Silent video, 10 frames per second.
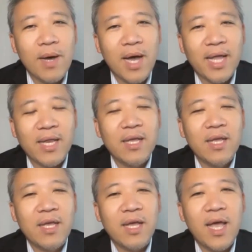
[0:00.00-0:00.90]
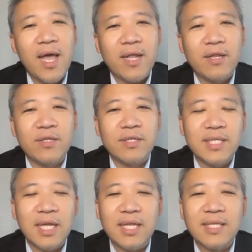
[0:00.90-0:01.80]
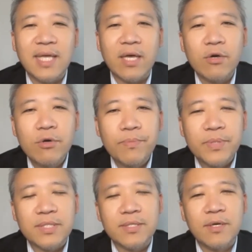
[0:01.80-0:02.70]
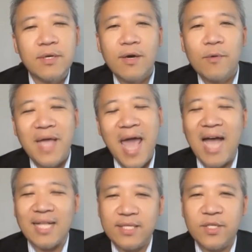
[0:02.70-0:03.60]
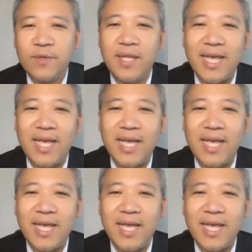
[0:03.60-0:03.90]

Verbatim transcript: mine and suddenly say, oops, we acted too